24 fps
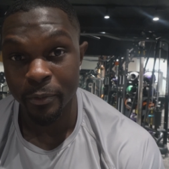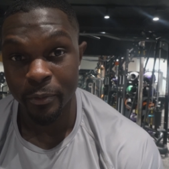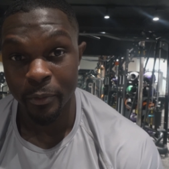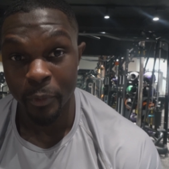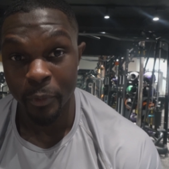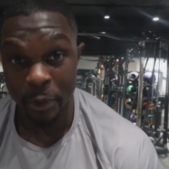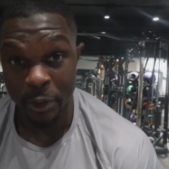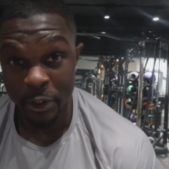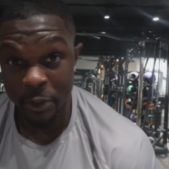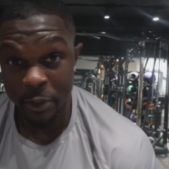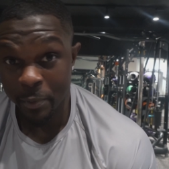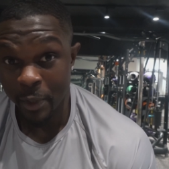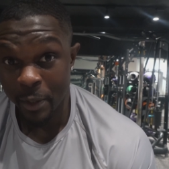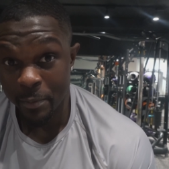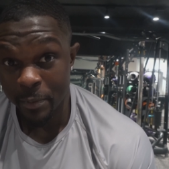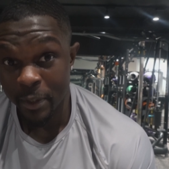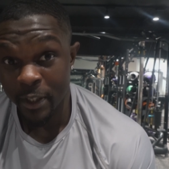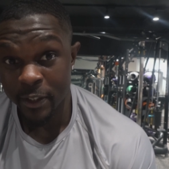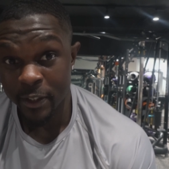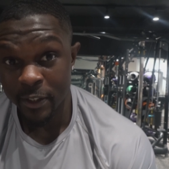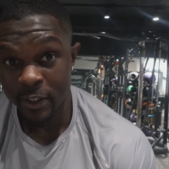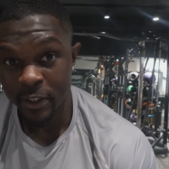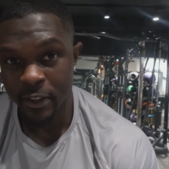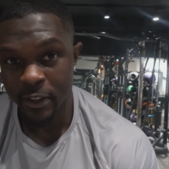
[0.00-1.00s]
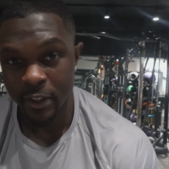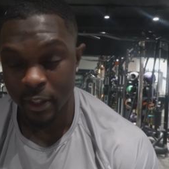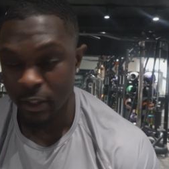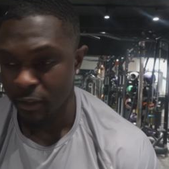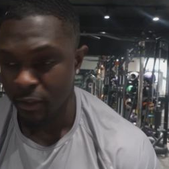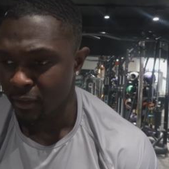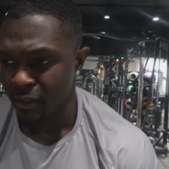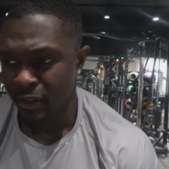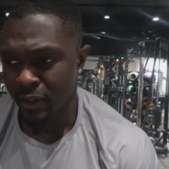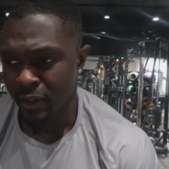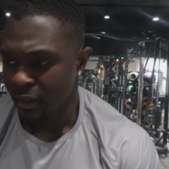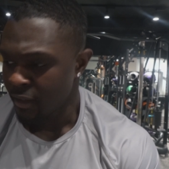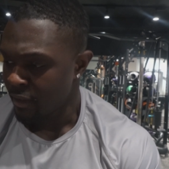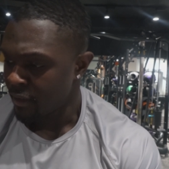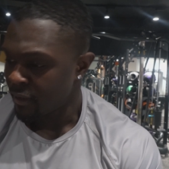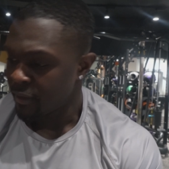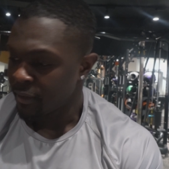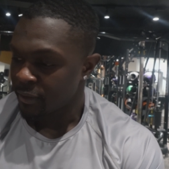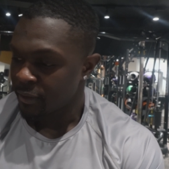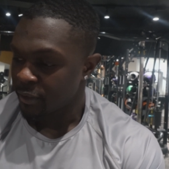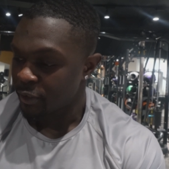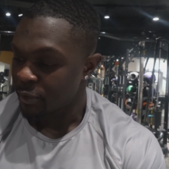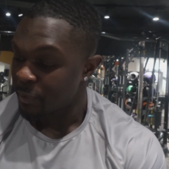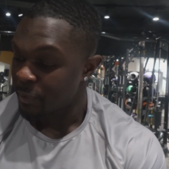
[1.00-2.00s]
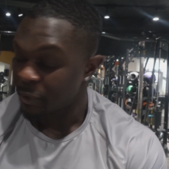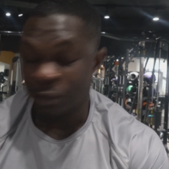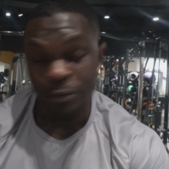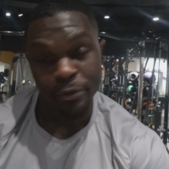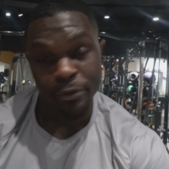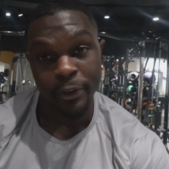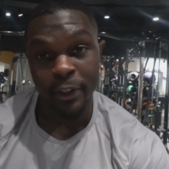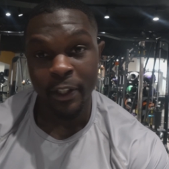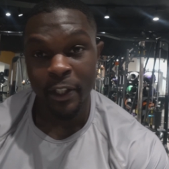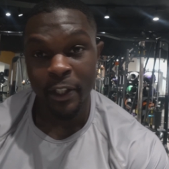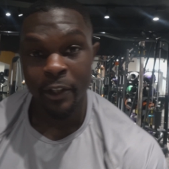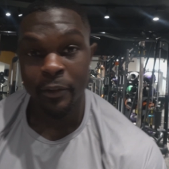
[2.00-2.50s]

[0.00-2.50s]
which is my peace, it just makes you forget